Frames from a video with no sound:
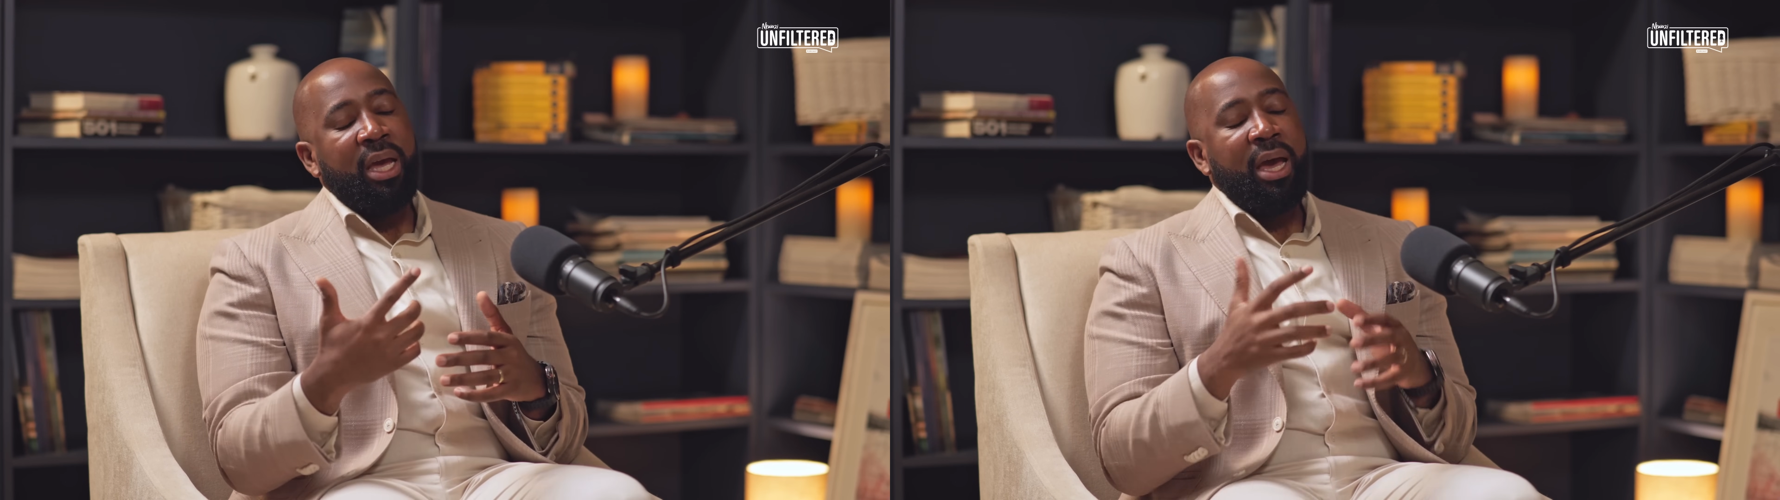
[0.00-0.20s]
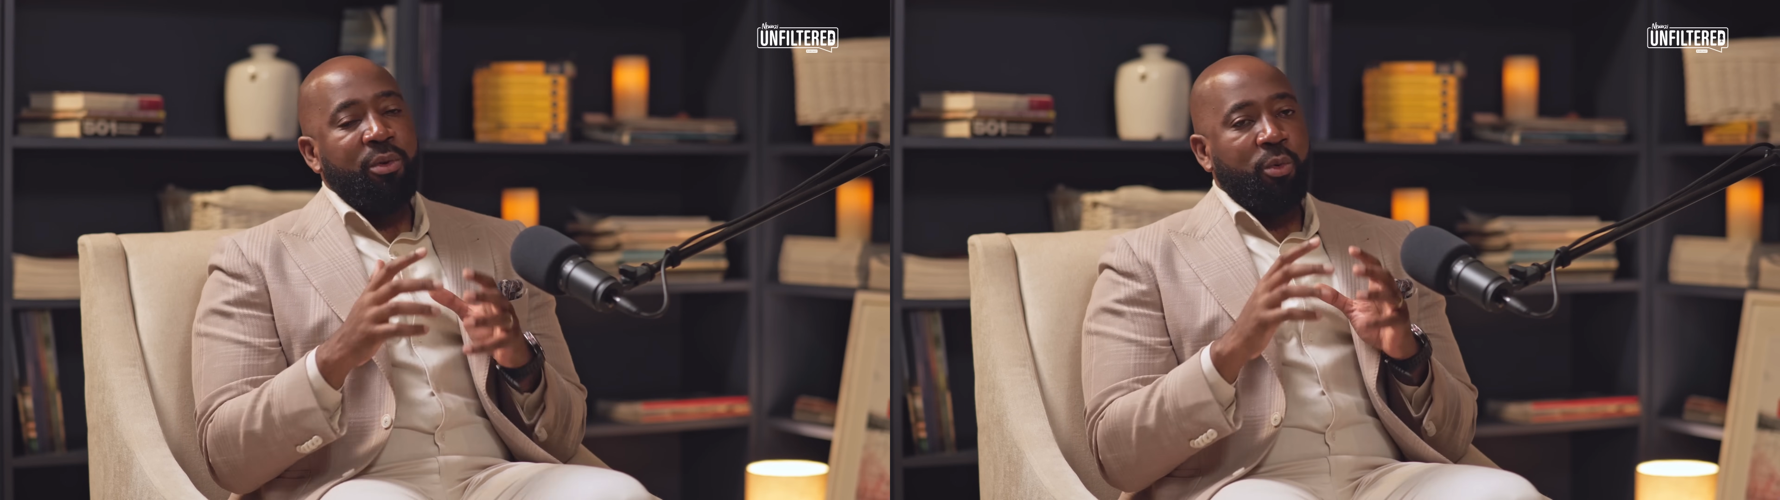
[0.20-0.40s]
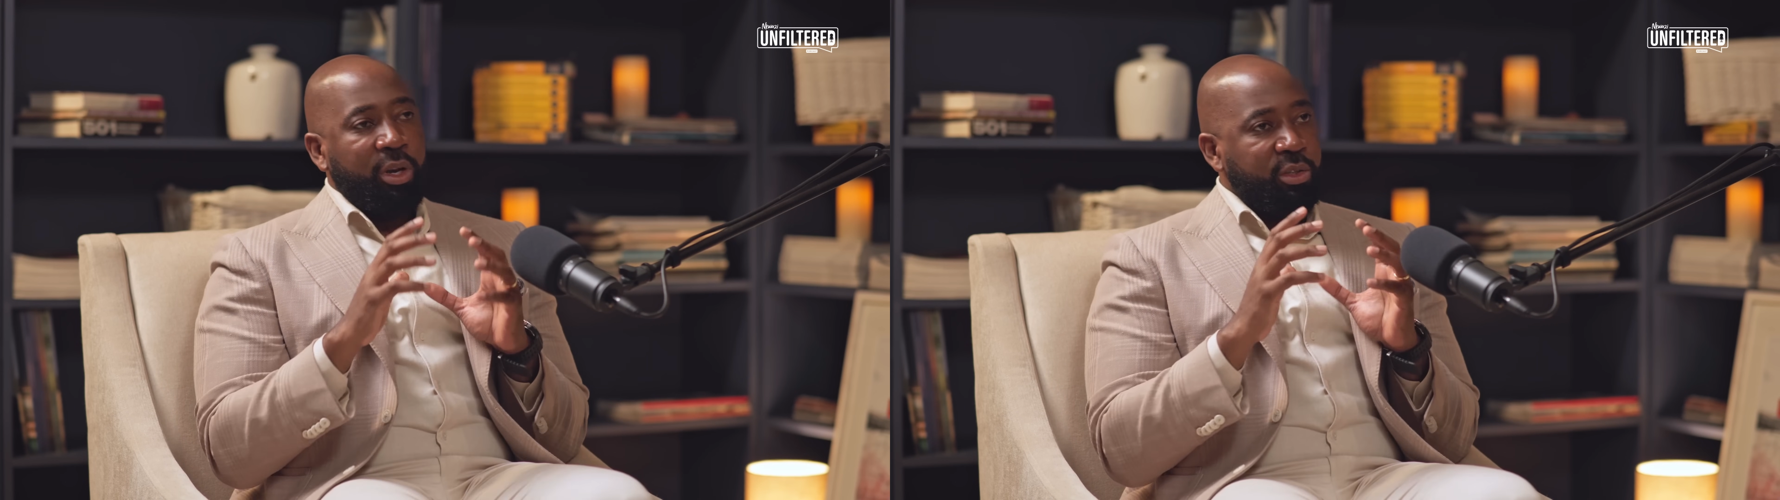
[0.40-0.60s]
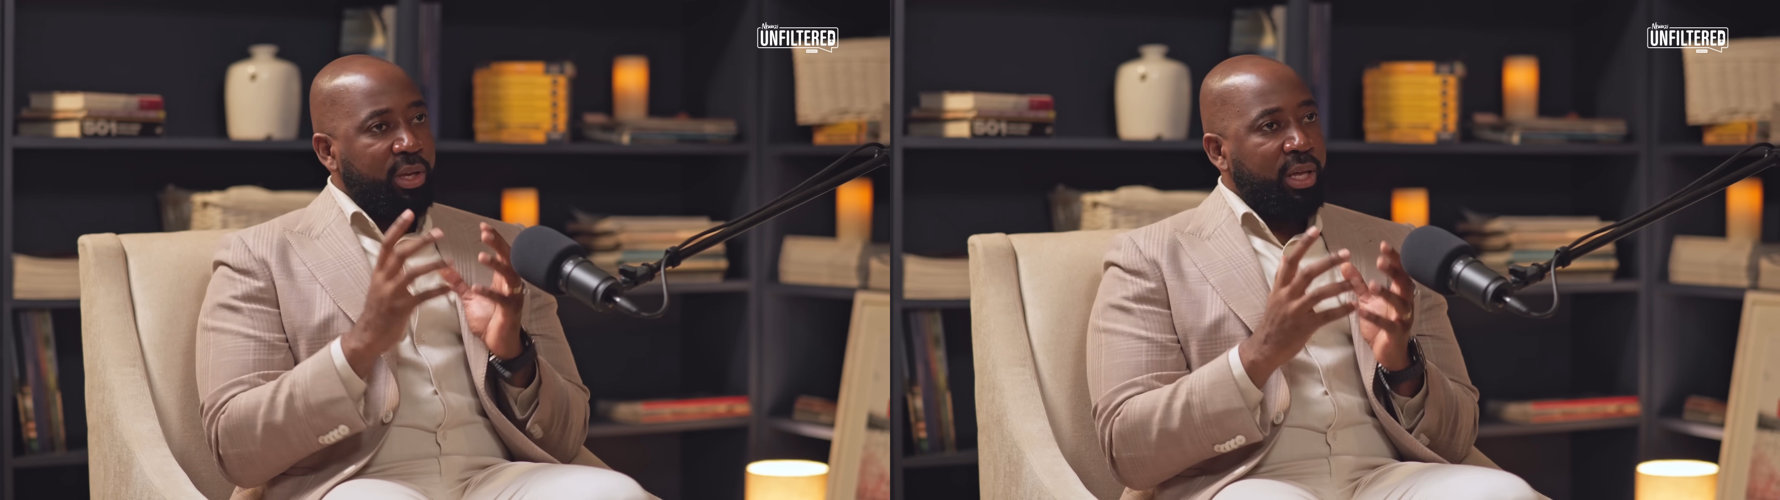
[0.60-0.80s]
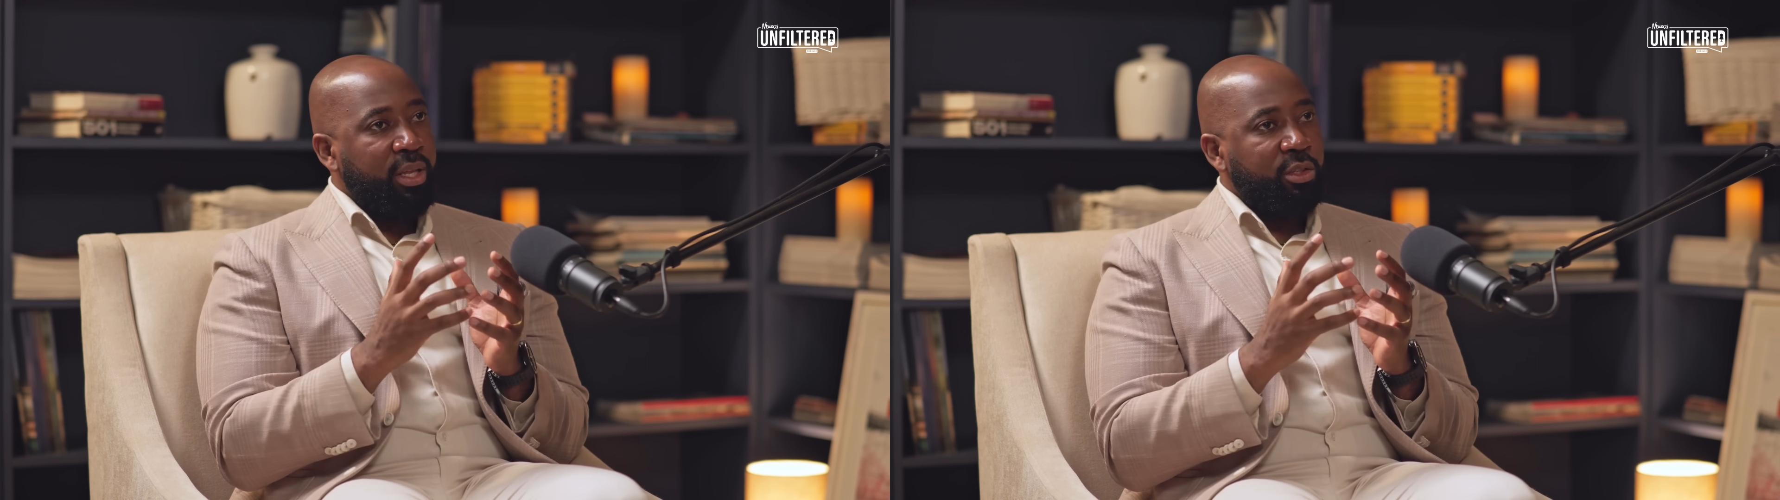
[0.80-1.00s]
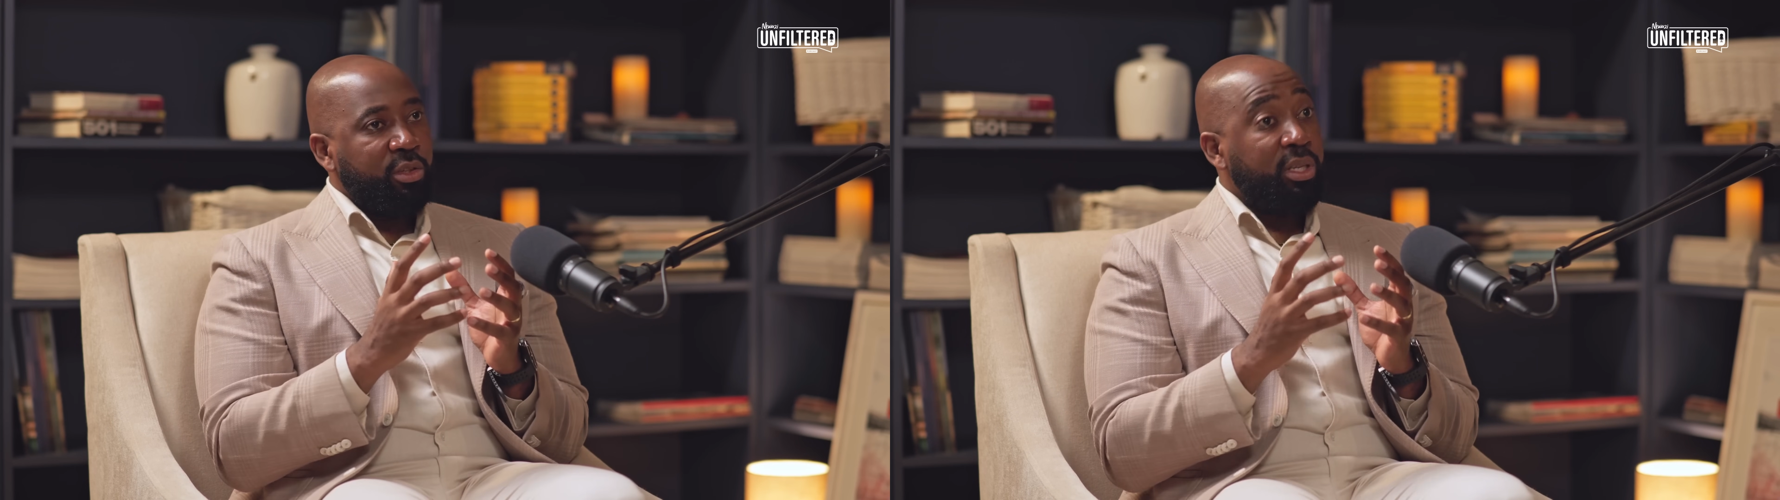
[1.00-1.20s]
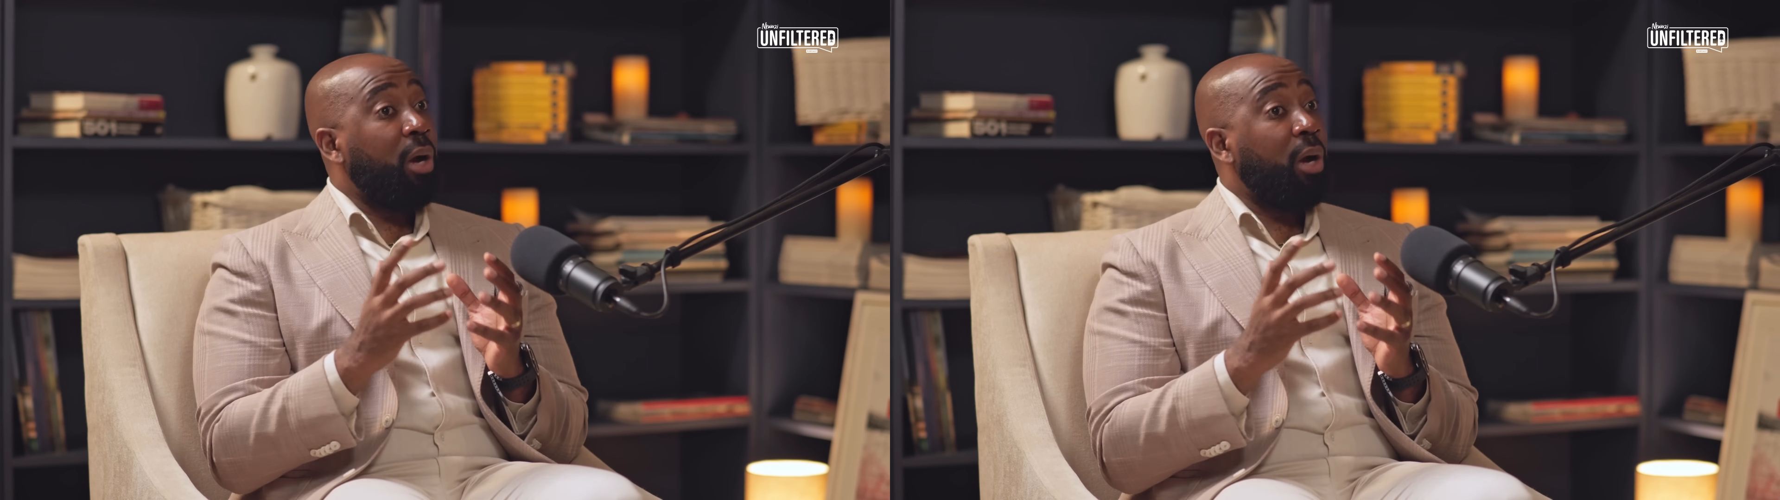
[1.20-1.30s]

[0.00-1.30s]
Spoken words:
and work together to see